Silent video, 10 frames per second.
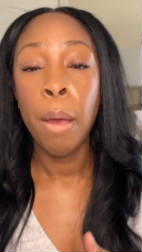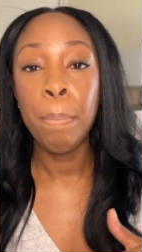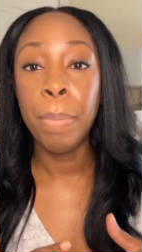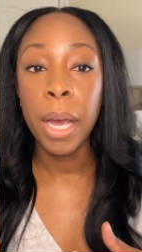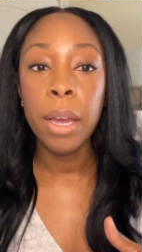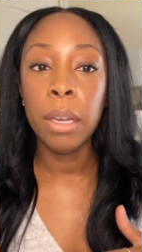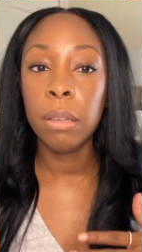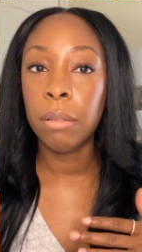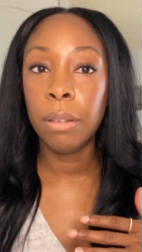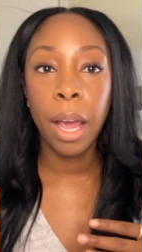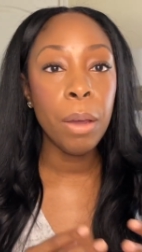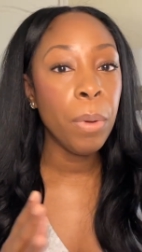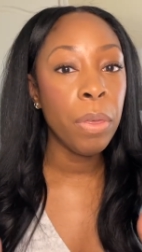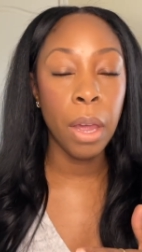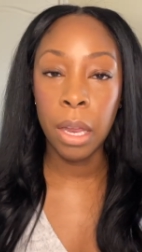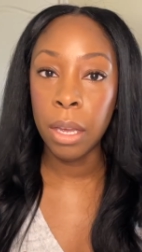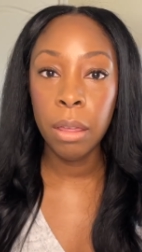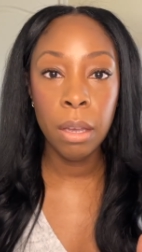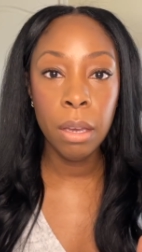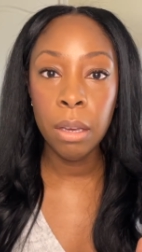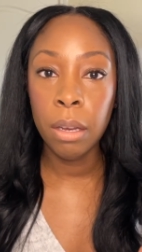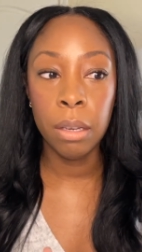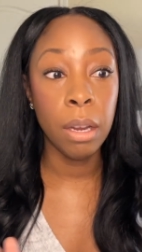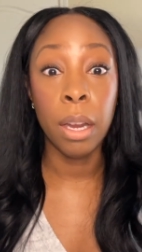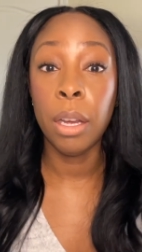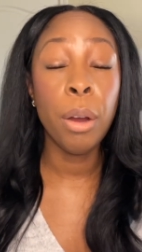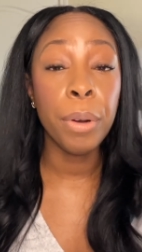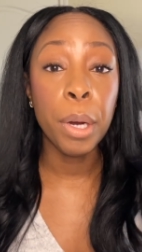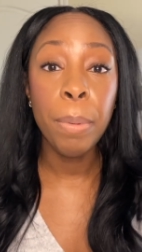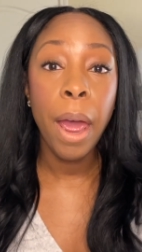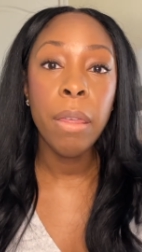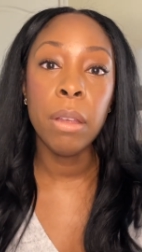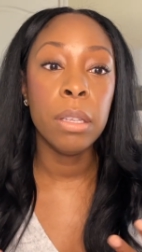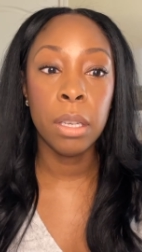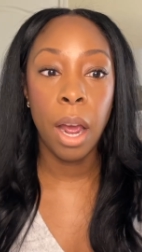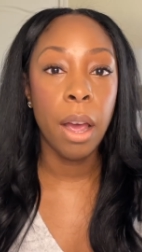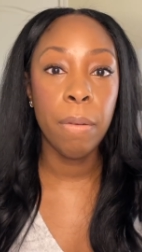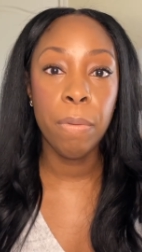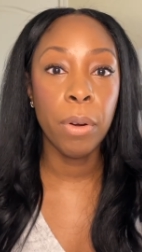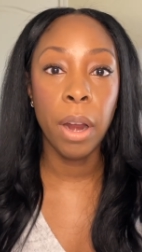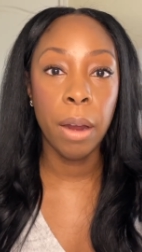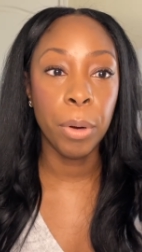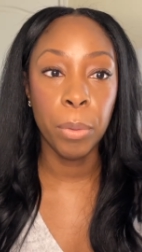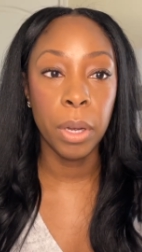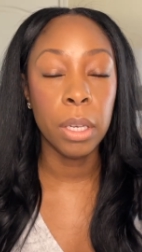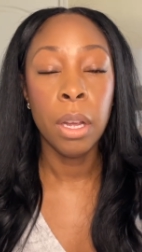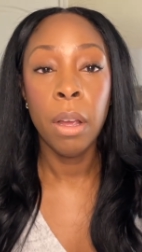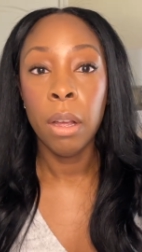But like with anything in any career path, it's not for everyone.